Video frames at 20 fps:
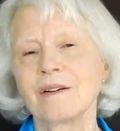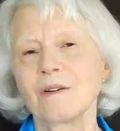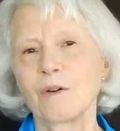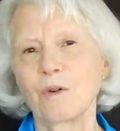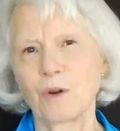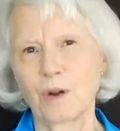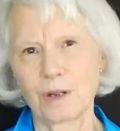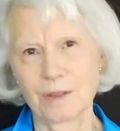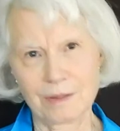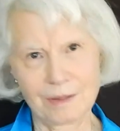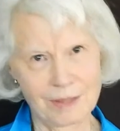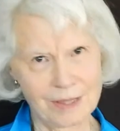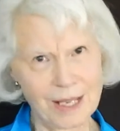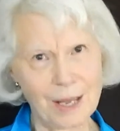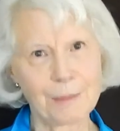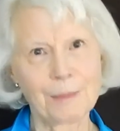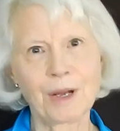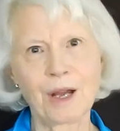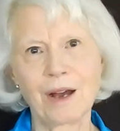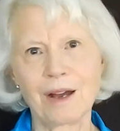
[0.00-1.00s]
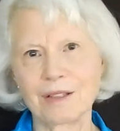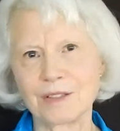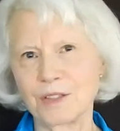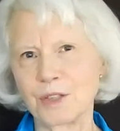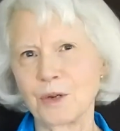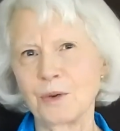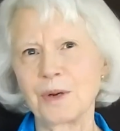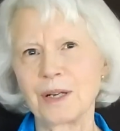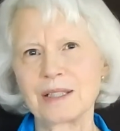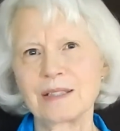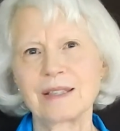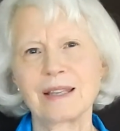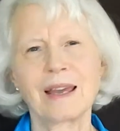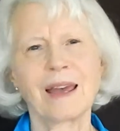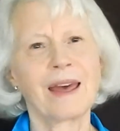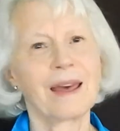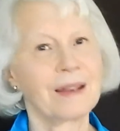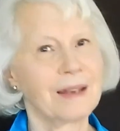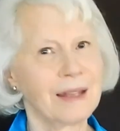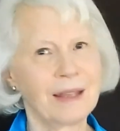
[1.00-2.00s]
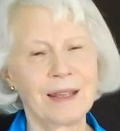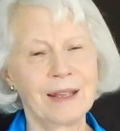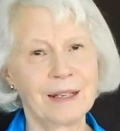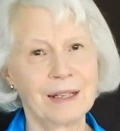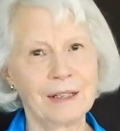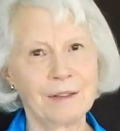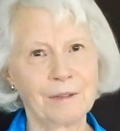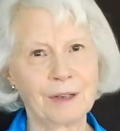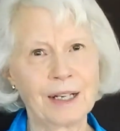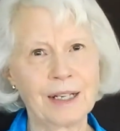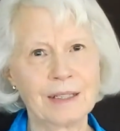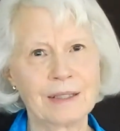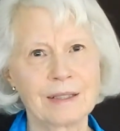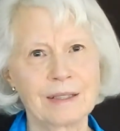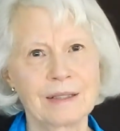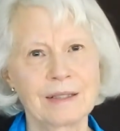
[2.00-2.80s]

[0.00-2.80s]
or some consequence at any rate.